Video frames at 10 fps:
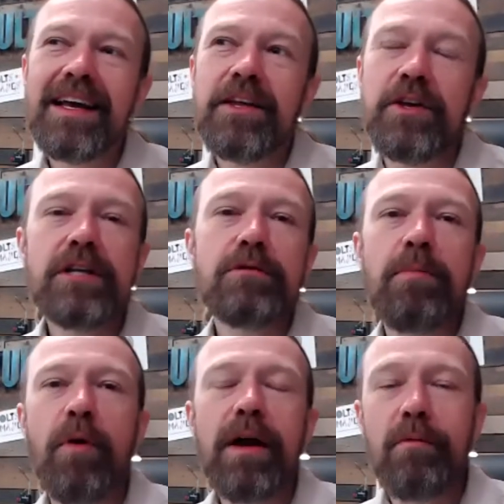You get to a
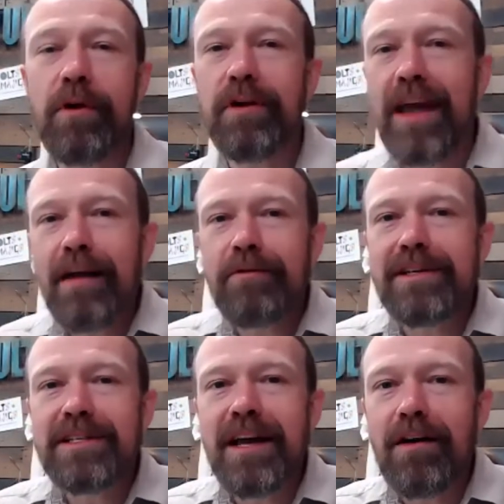point where you can't really
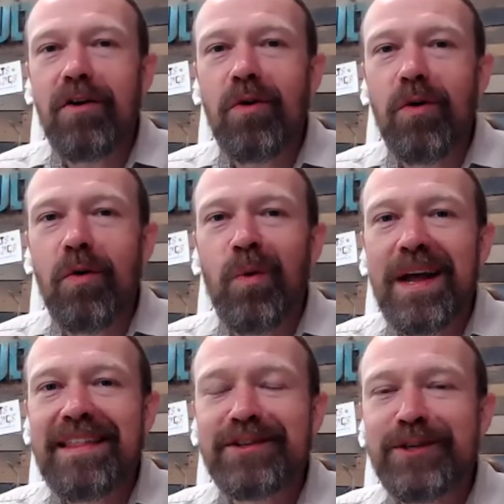tell
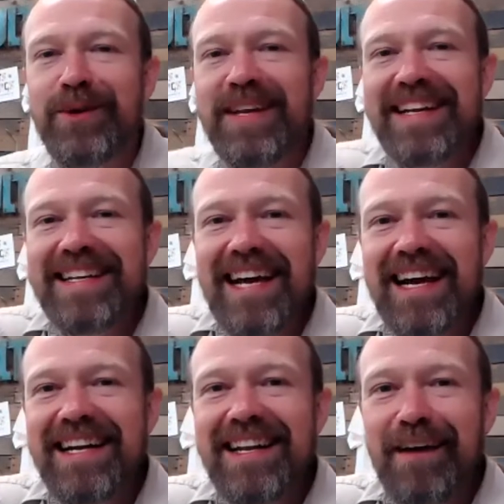when the 2D
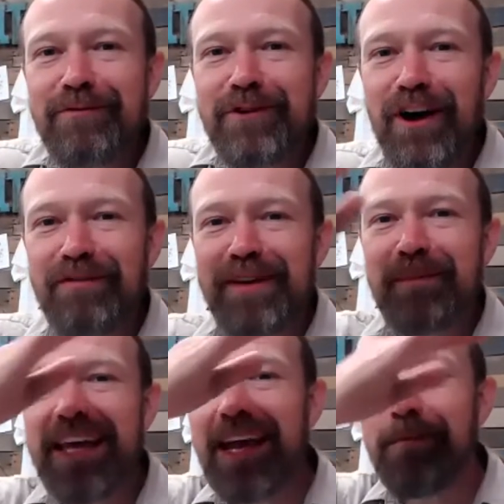design left off and it
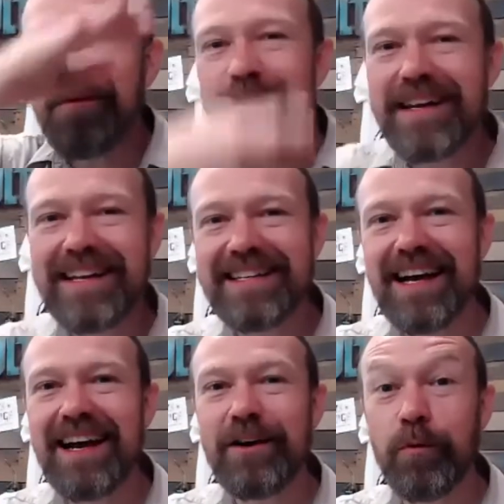became 3D design,